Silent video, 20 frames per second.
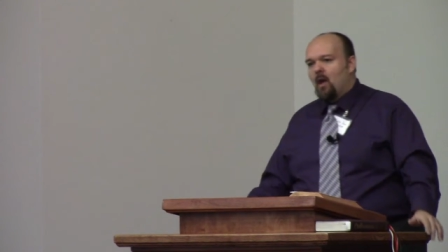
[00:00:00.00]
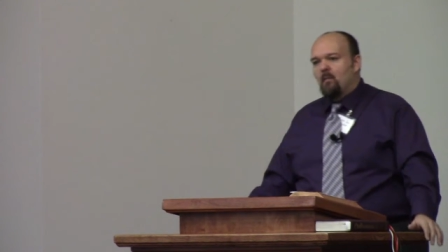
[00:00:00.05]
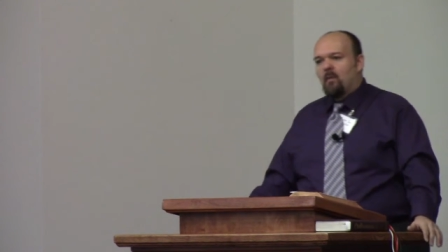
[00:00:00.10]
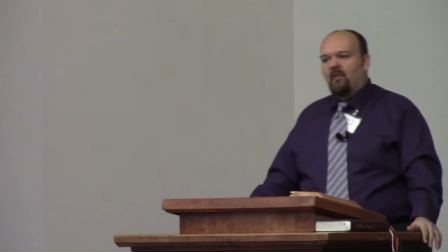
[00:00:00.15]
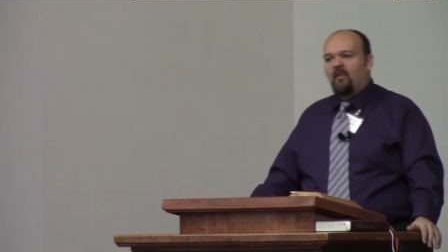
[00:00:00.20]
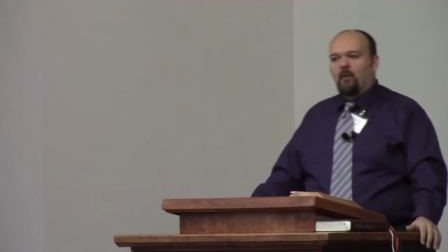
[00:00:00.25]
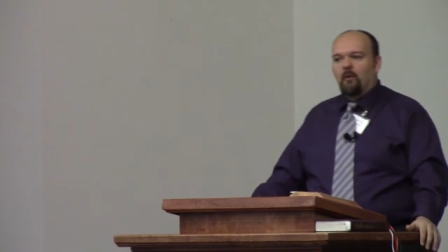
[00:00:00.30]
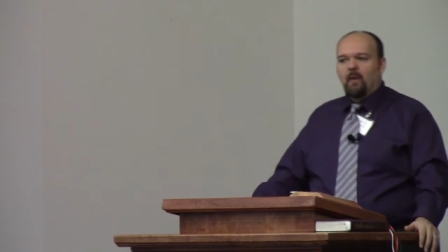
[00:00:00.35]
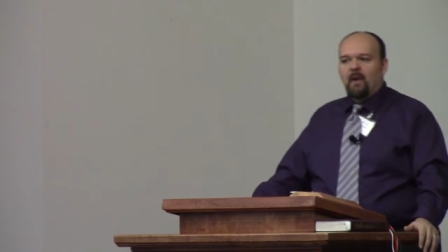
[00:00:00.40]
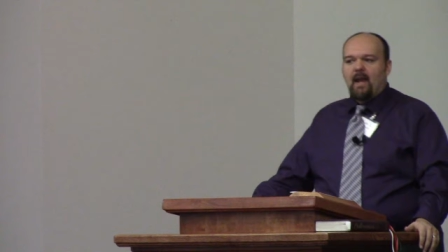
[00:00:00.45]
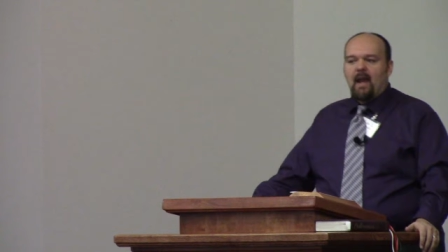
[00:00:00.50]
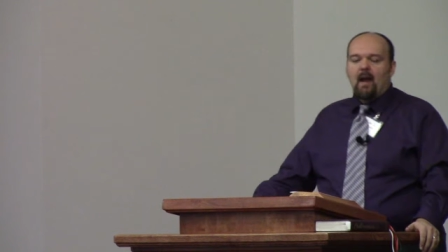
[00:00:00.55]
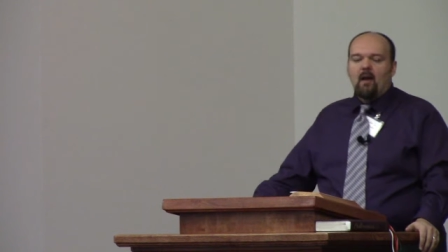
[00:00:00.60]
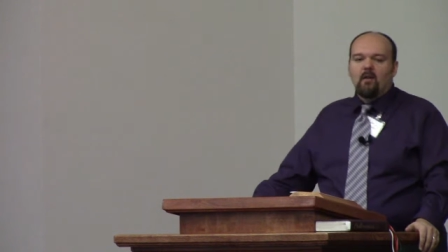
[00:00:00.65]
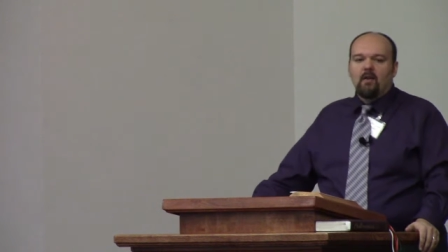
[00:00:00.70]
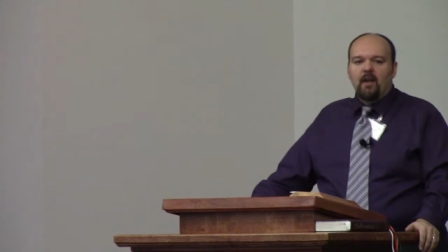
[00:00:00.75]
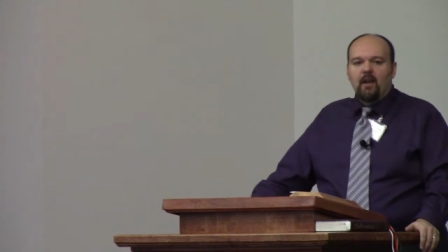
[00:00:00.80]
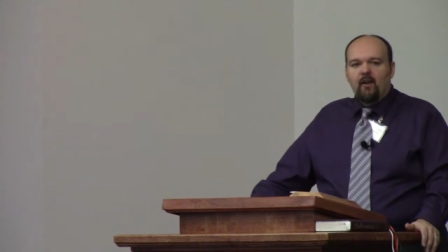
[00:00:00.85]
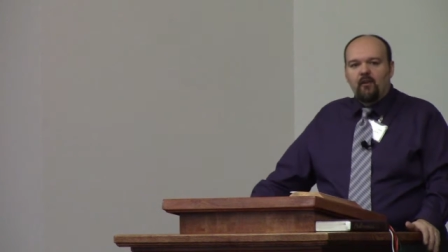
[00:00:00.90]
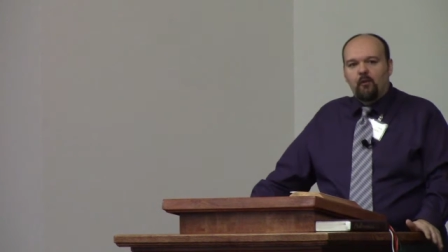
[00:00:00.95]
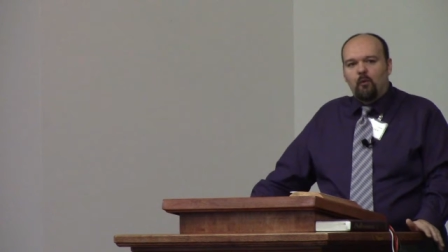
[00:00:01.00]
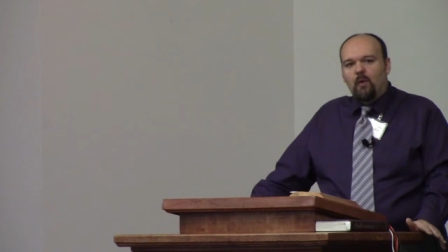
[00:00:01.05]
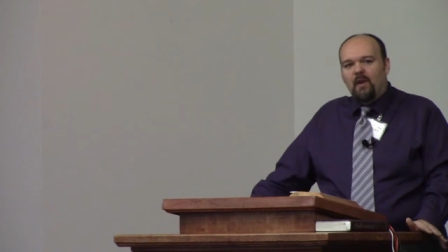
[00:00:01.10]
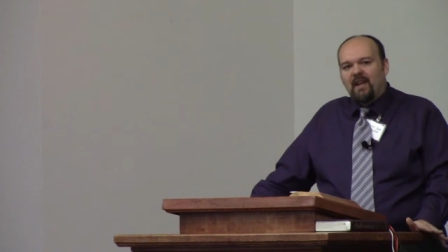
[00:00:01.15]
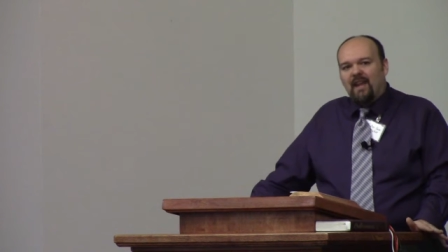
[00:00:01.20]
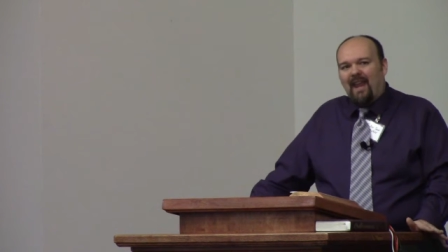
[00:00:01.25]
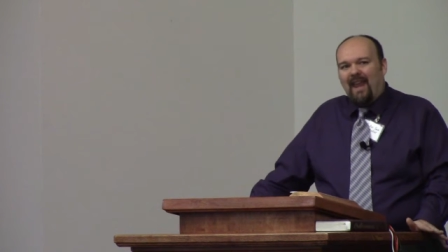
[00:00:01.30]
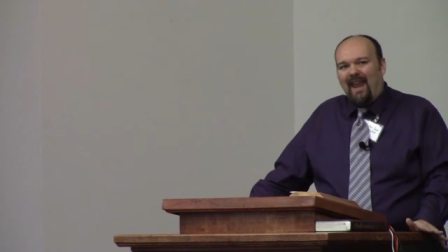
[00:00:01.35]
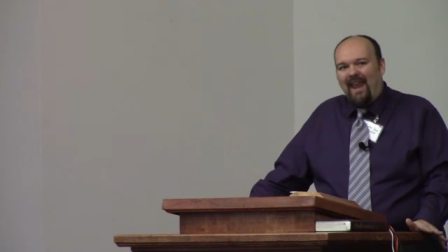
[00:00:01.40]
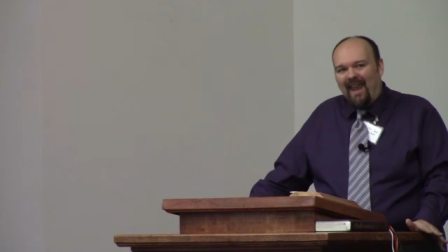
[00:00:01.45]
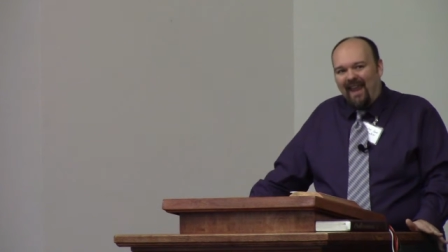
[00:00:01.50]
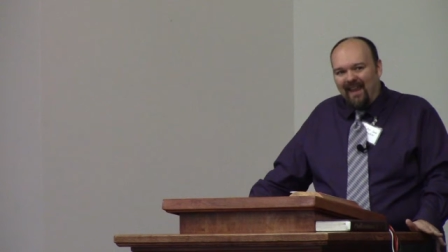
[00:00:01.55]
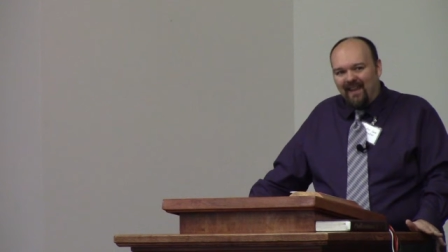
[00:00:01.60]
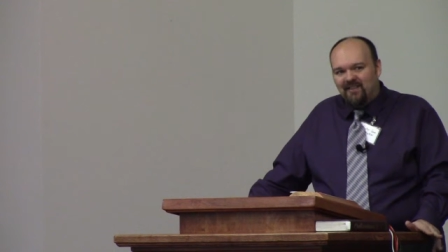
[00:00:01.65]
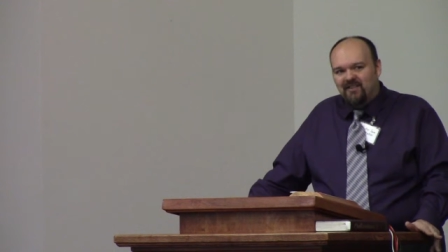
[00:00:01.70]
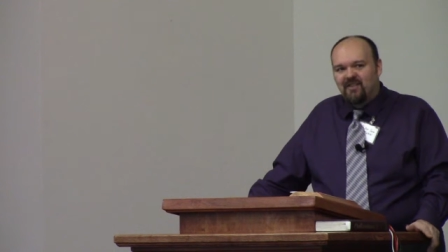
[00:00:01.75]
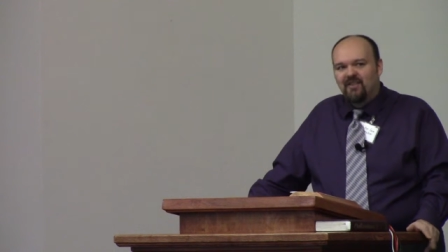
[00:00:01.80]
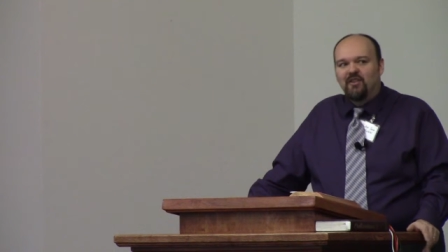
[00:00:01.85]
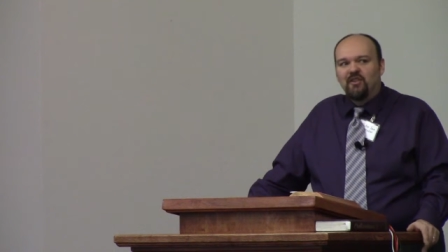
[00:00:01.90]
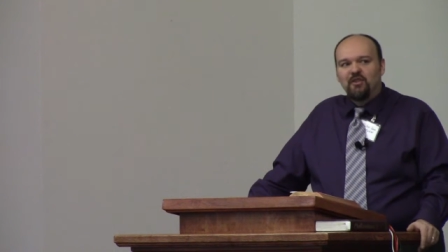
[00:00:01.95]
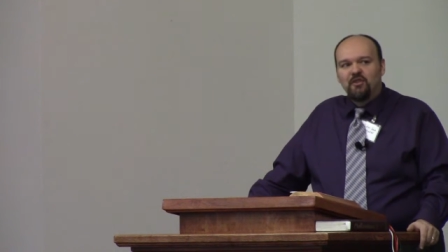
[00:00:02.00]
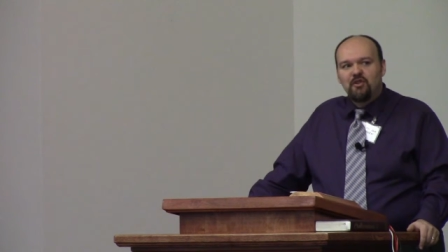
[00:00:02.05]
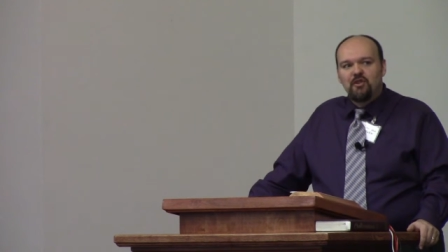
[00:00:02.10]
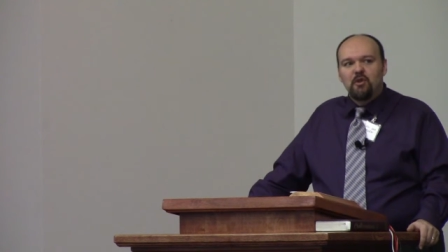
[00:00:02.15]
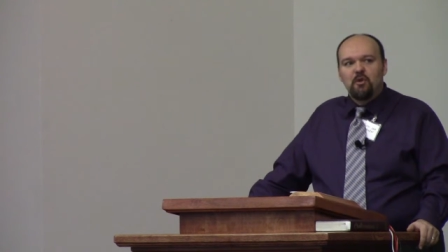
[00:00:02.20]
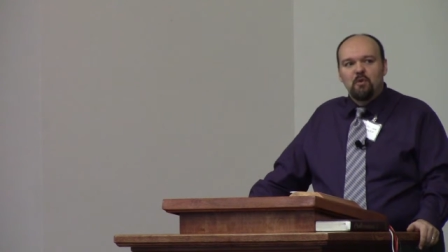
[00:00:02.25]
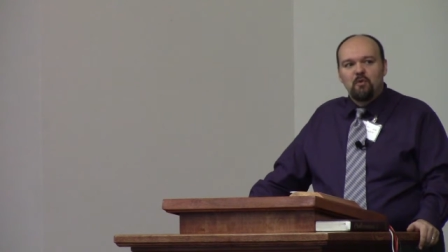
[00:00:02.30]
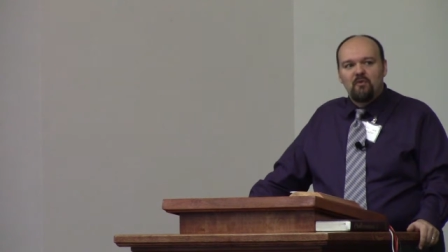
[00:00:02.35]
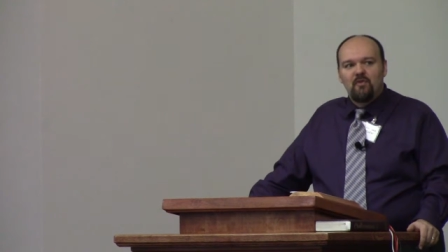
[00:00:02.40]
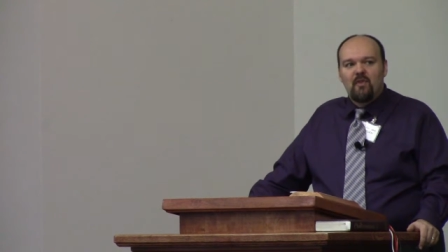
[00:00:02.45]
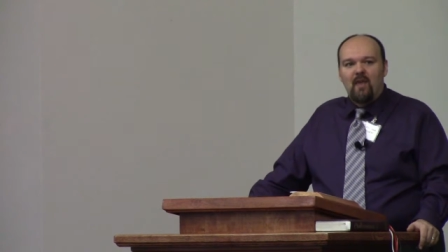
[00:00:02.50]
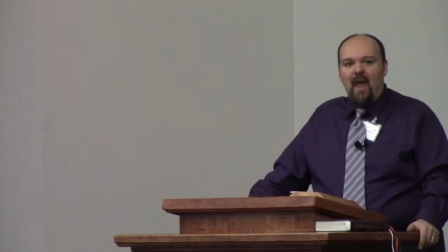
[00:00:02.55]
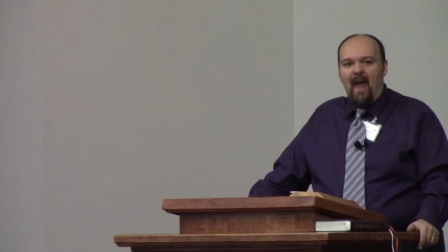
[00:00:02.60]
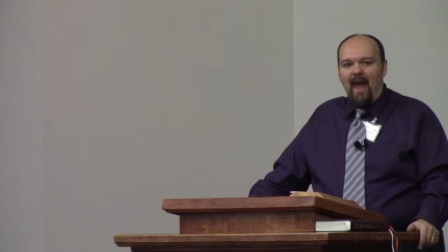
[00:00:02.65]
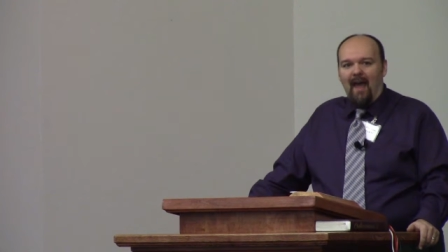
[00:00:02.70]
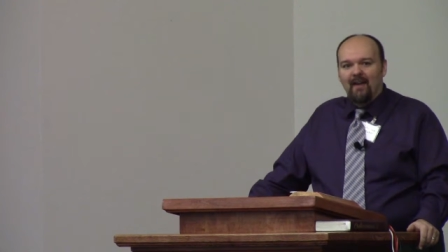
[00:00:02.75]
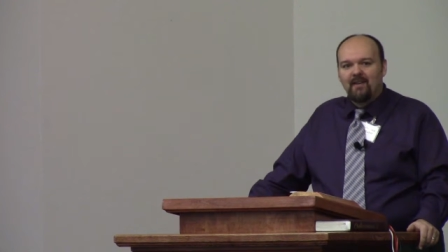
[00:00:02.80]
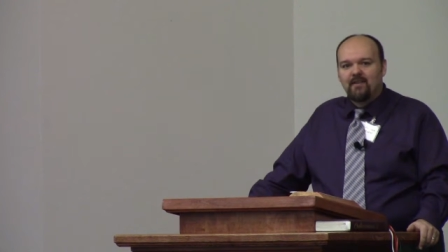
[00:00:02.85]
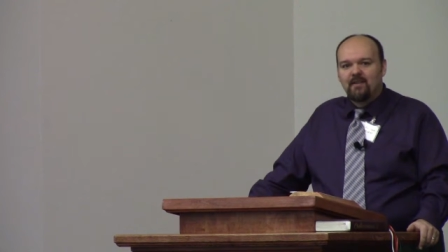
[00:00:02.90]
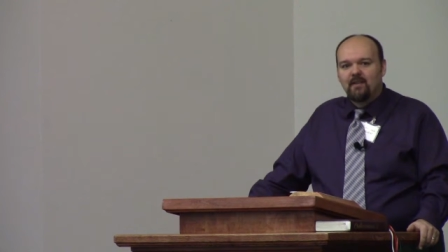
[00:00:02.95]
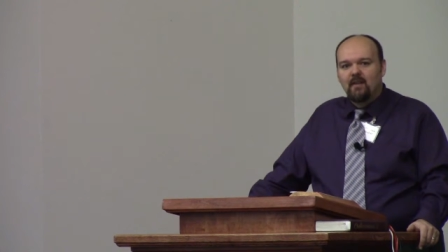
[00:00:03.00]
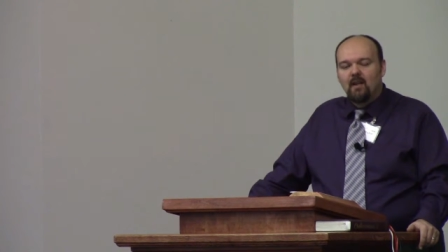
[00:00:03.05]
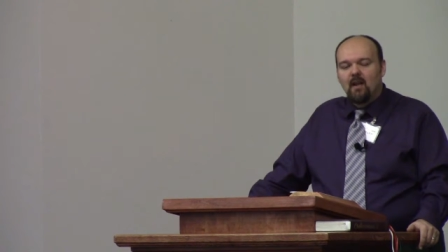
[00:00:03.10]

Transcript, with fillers: But the reality is we can't do that,